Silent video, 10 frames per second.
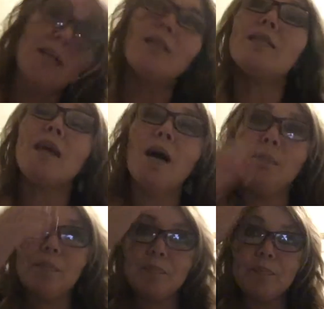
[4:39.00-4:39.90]

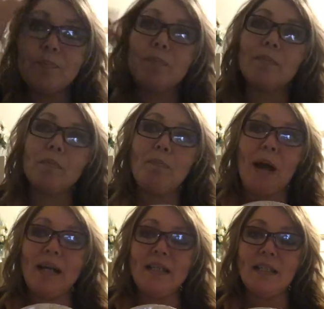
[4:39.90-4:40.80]
some
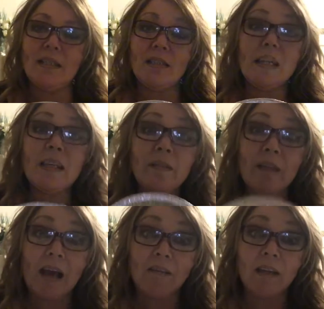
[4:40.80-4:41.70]
pie tins. They didn't
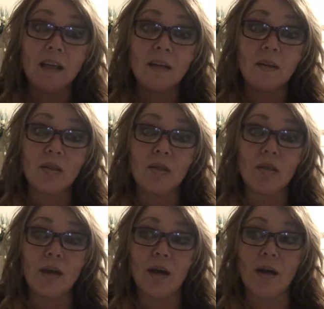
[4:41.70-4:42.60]
have like
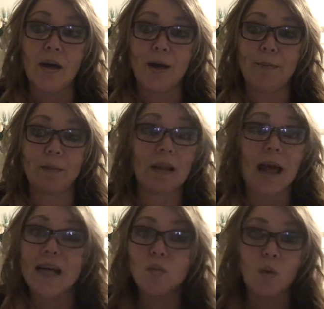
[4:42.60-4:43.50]
the
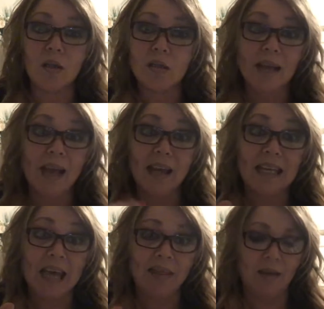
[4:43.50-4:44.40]
glass ones. They had
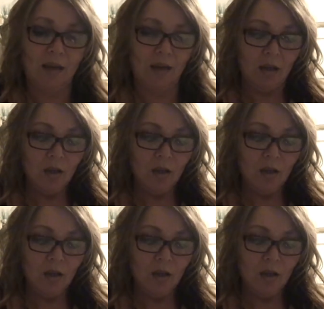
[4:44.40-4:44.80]
nothing.